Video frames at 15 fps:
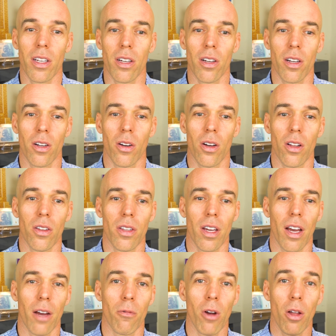here called
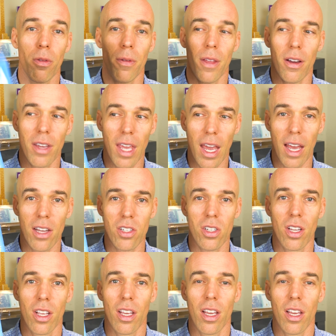uh, Wealth Without Cash.